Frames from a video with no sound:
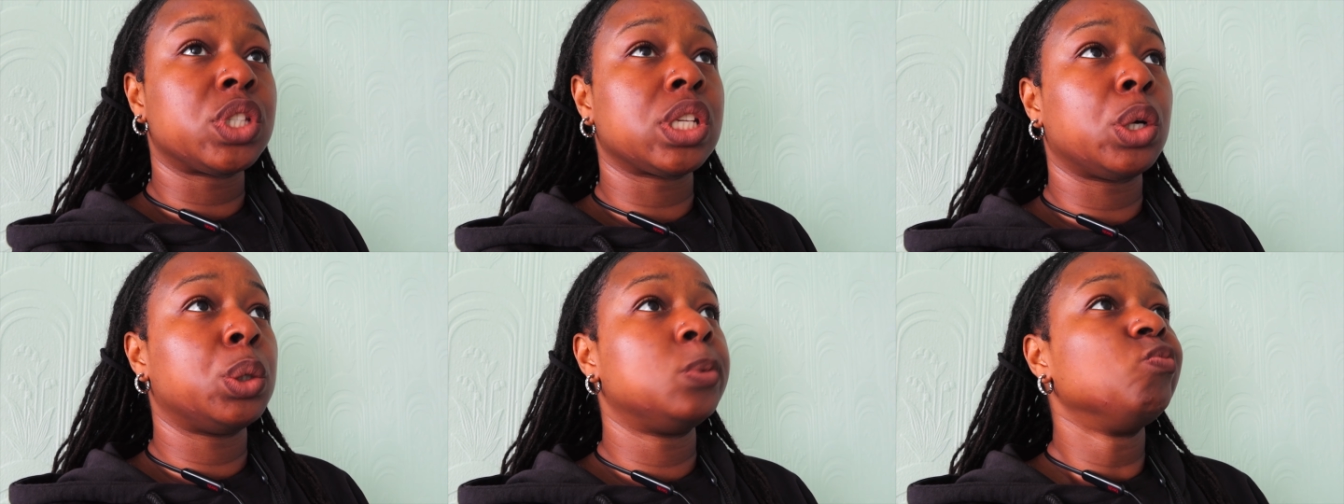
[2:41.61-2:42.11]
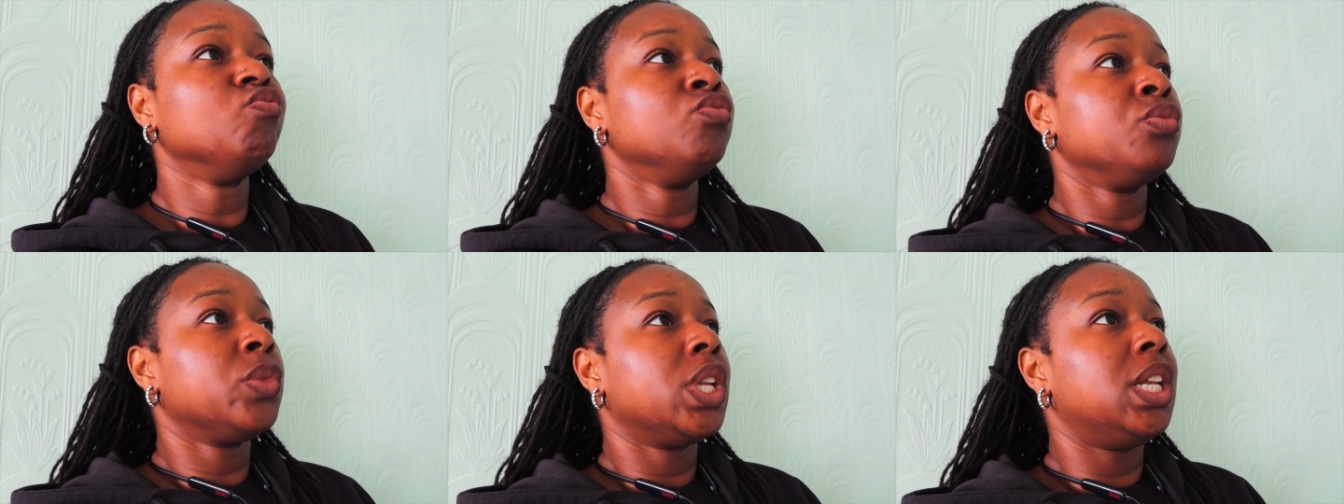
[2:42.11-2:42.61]
So
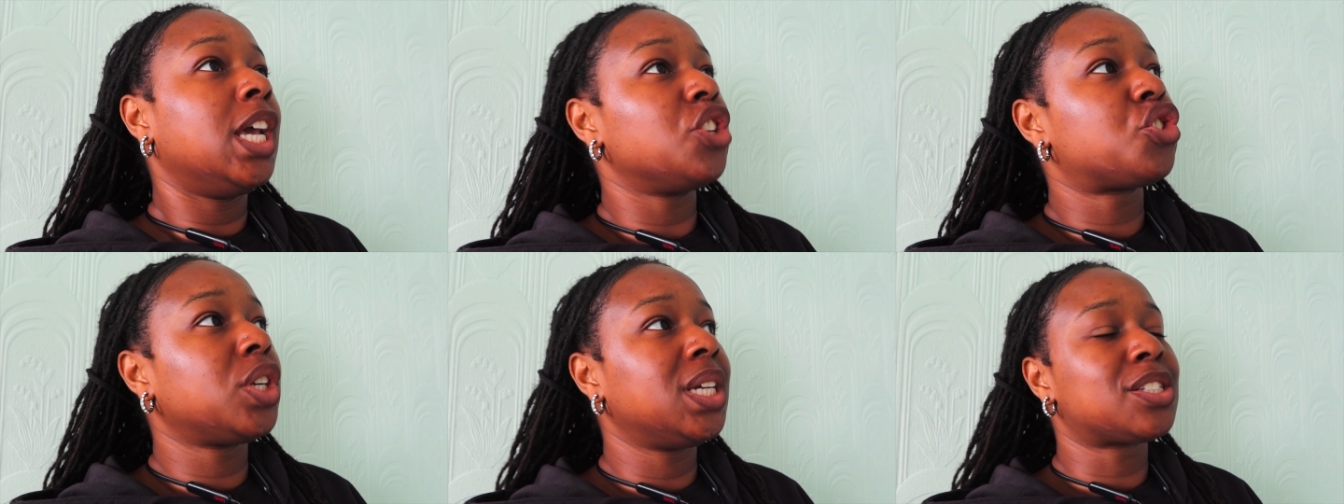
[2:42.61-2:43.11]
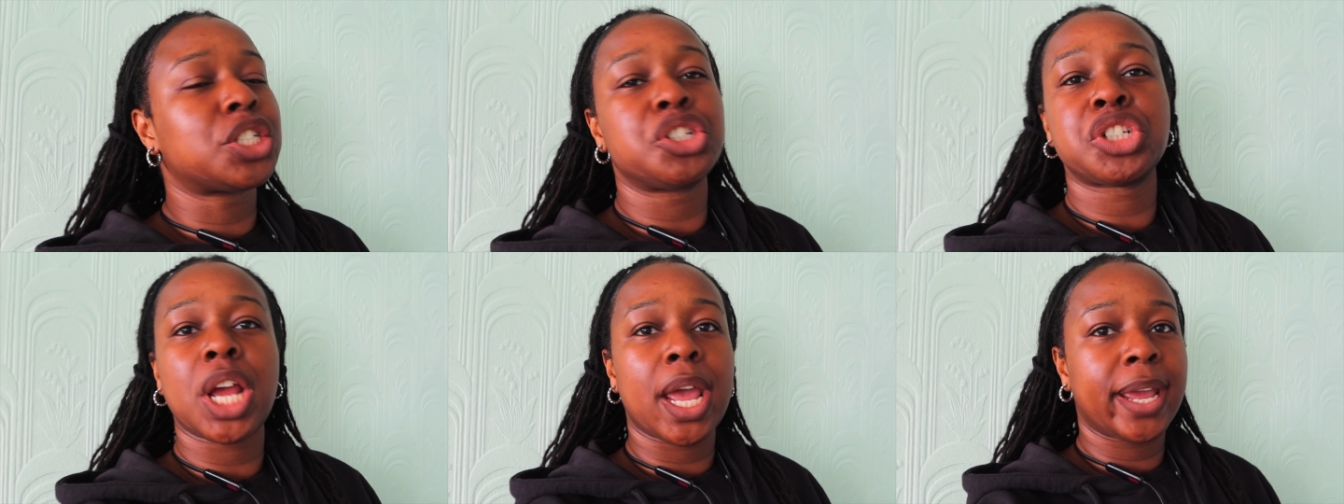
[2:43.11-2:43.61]
literally
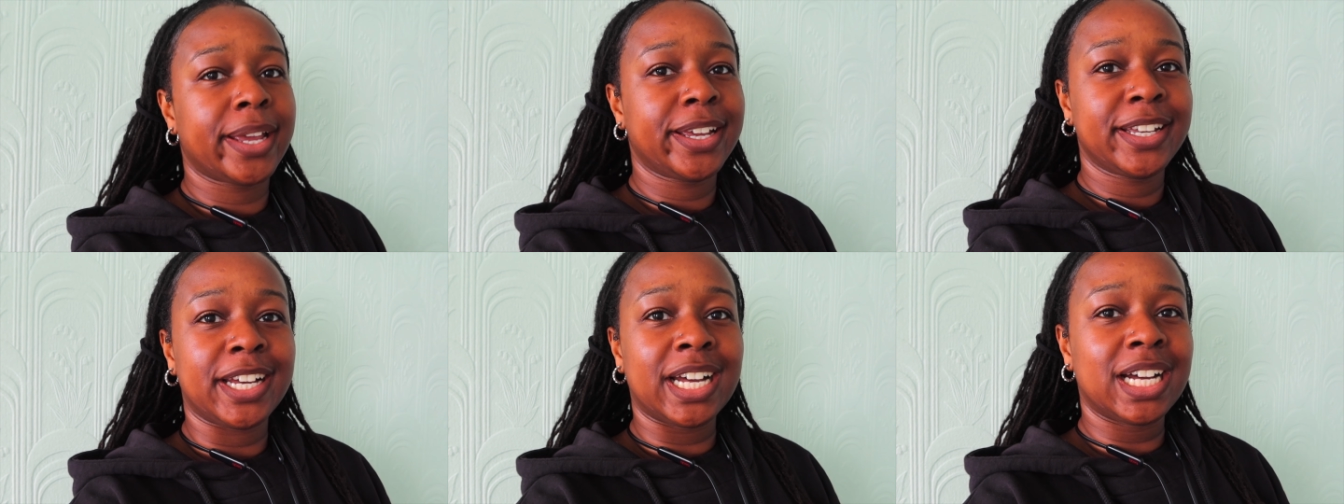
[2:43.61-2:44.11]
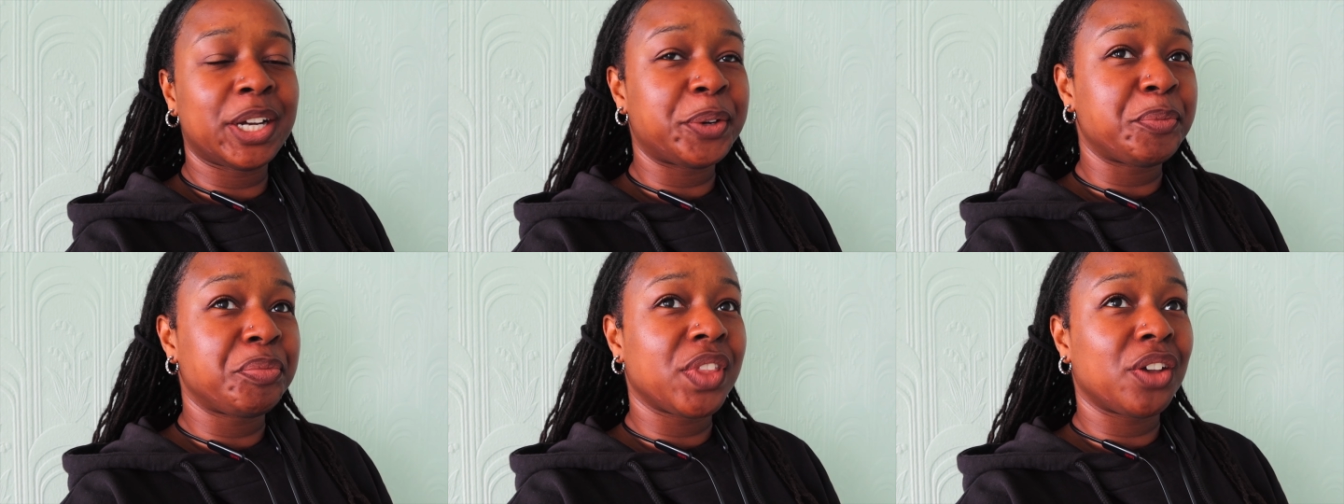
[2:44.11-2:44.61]
today,
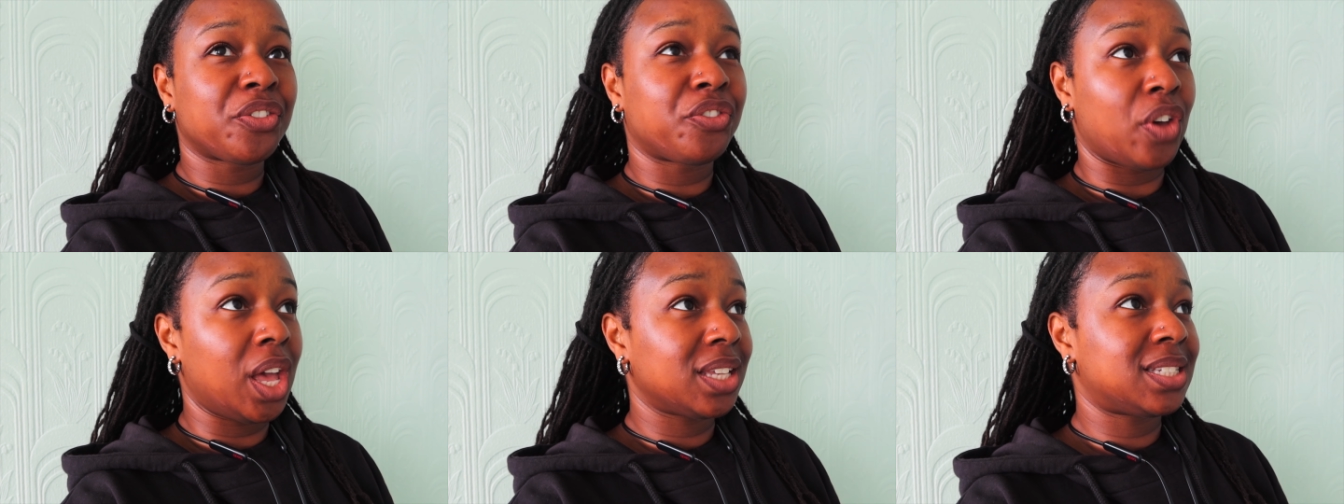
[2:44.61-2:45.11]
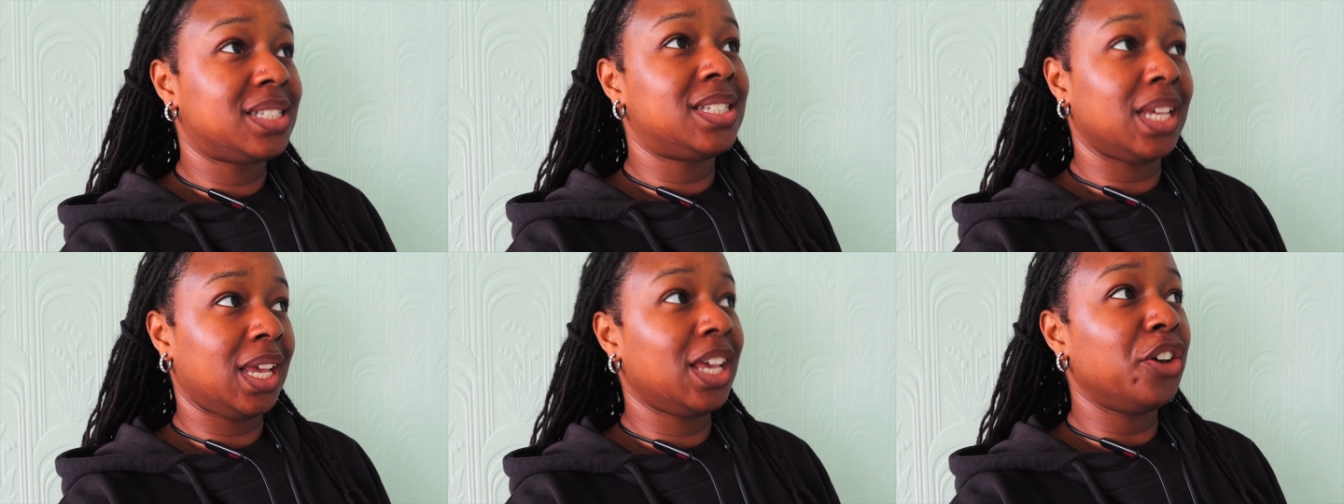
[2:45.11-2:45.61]
um, first
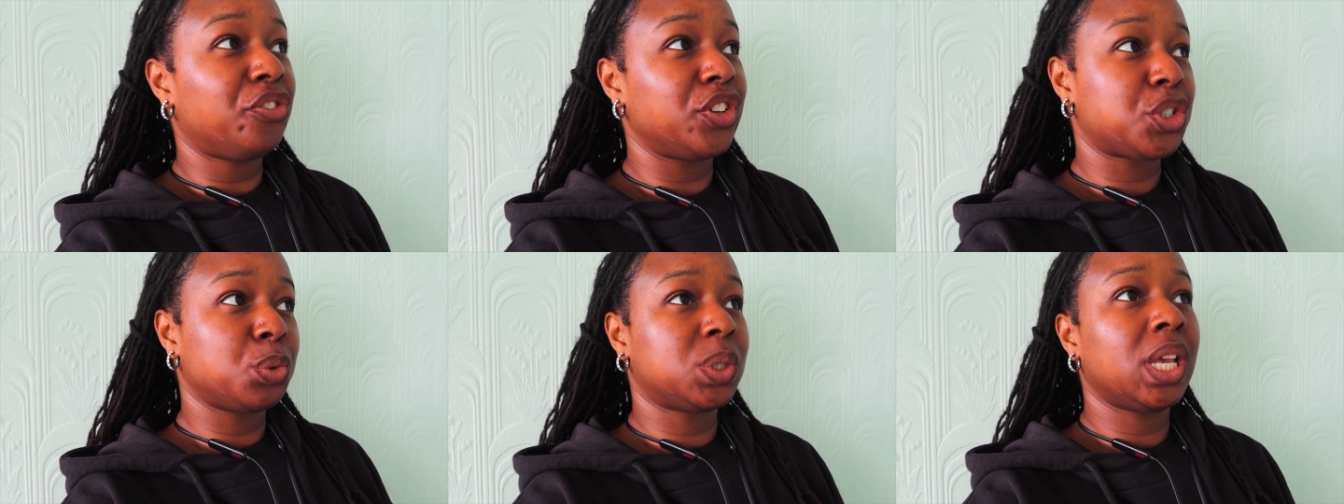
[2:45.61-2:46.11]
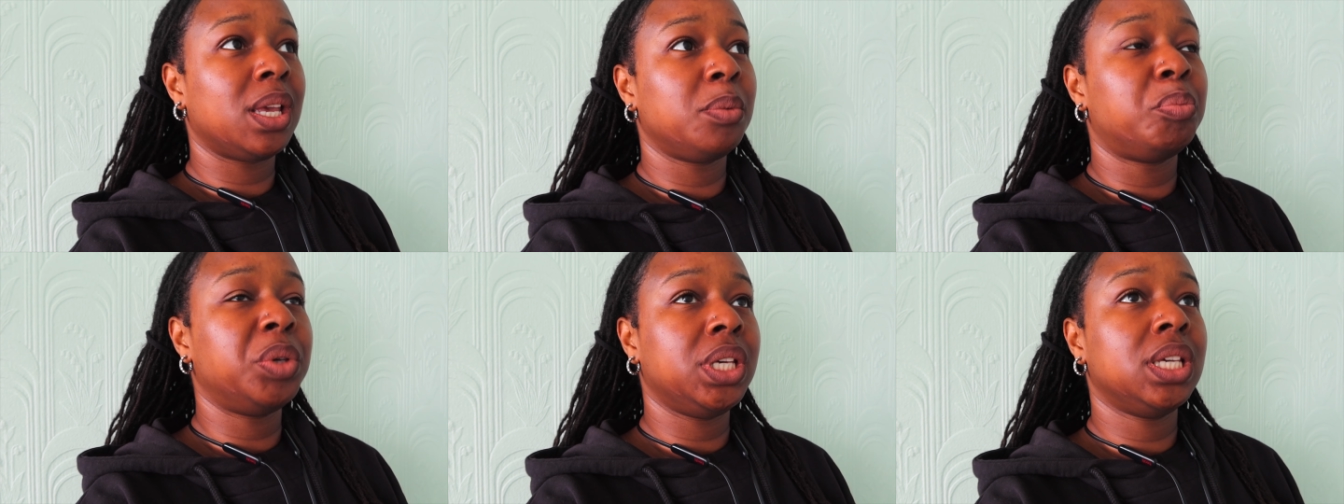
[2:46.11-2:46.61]
day, official
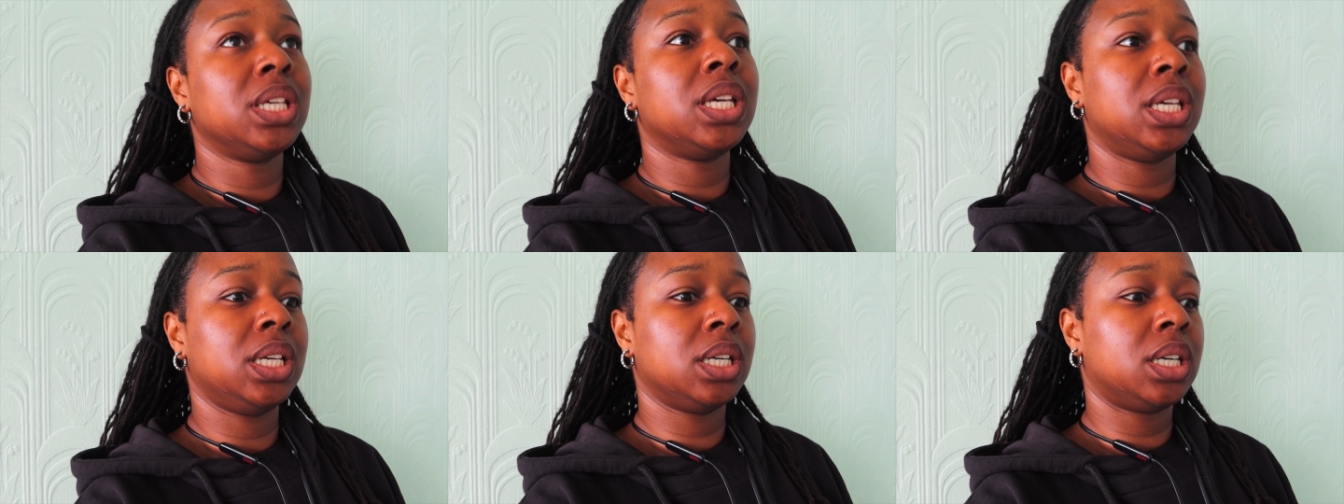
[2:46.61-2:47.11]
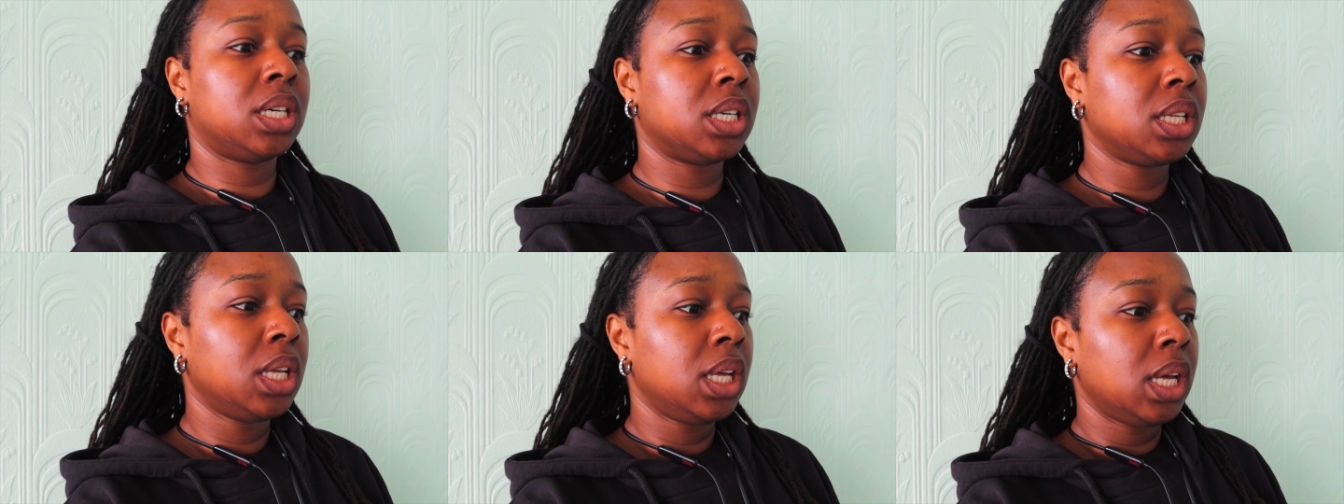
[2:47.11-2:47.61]
day being
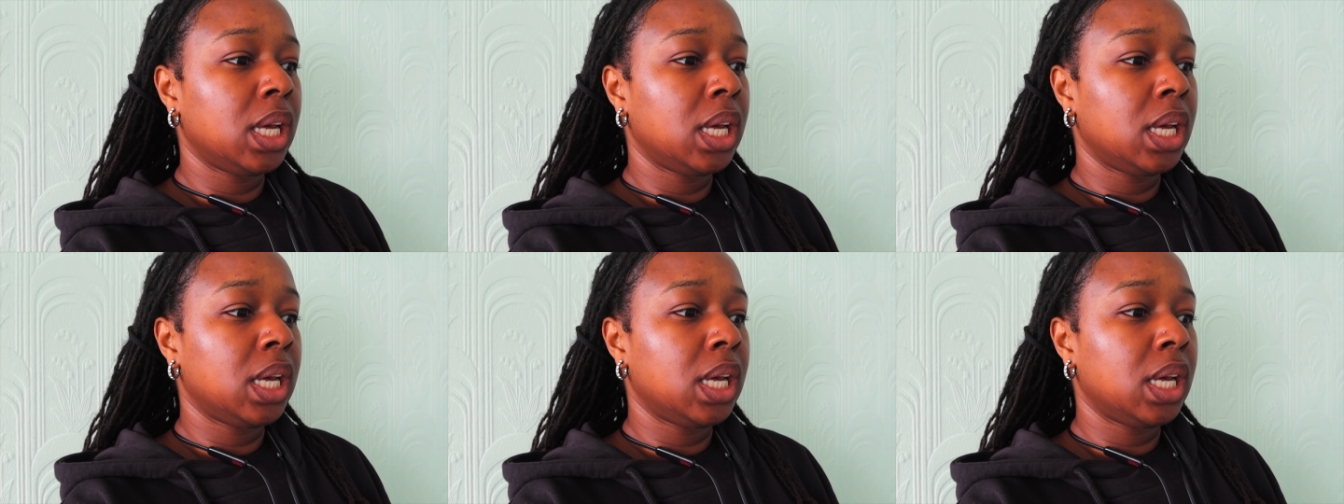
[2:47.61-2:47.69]
here.